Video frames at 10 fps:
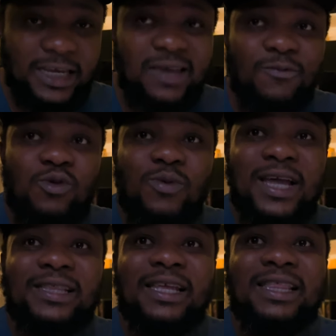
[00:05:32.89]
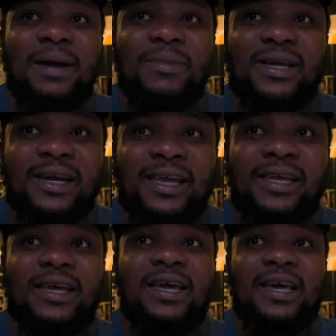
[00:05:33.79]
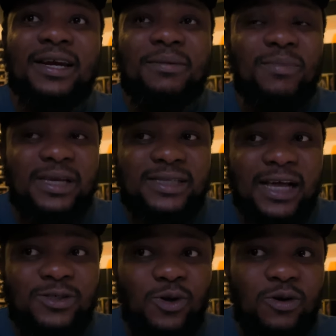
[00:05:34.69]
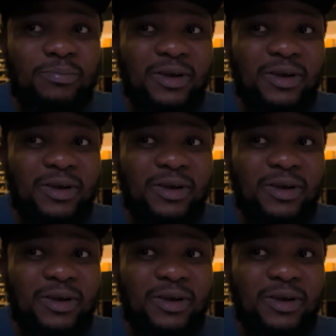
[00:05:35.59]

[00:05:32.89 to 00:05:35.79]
Even when Damikre remixed that song,